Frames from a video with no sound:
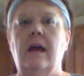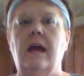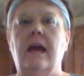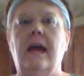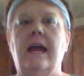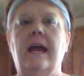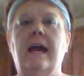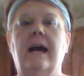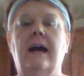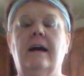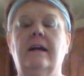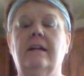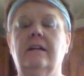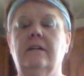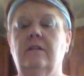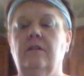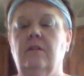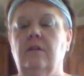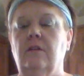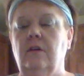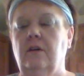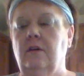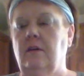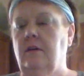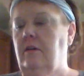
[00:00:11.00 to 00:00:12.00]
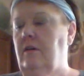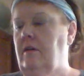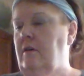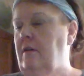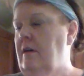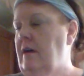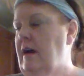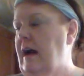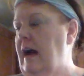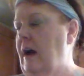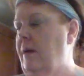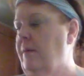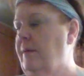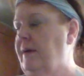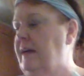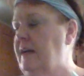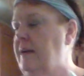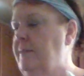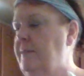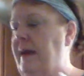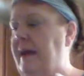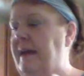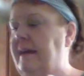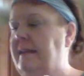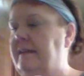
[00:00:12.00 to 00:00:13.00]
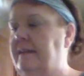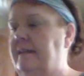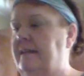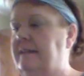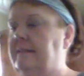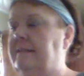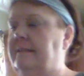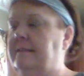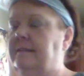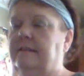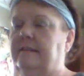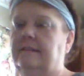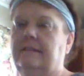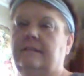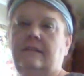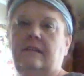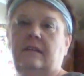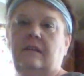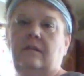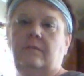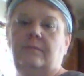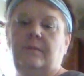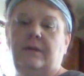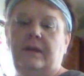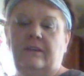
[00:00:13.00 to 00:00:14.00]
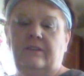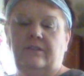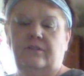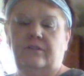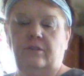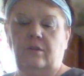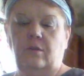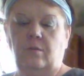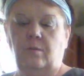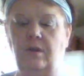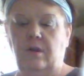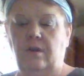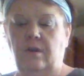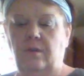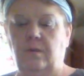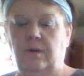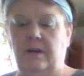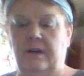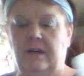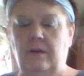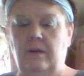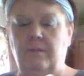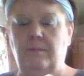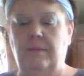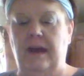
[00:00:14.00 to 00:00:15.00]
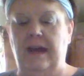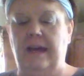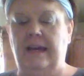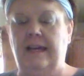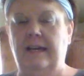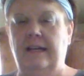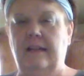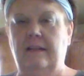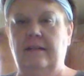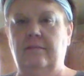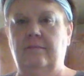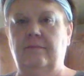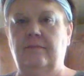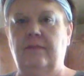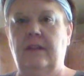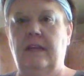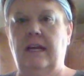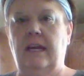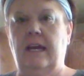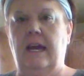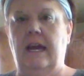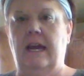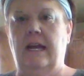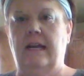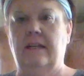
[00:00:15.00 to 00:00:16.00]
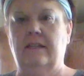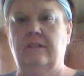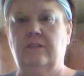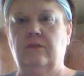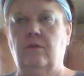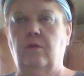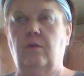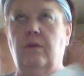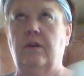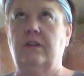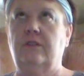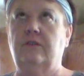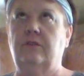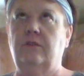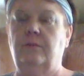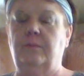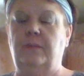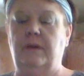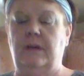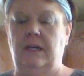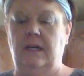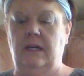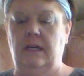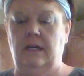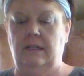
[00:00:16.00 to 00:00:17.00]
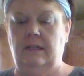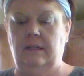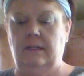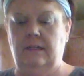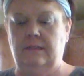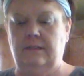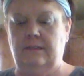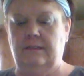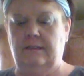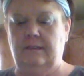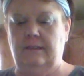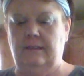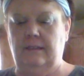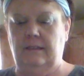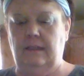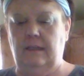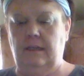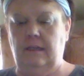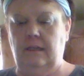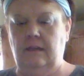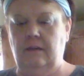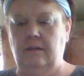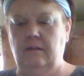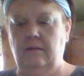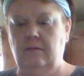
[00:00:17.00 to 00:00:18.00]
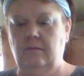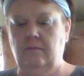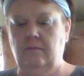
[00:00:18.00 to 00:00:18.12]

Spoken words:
and how we're gonna make this is gonna be so we're gonna make it, and it's going to be, let's see,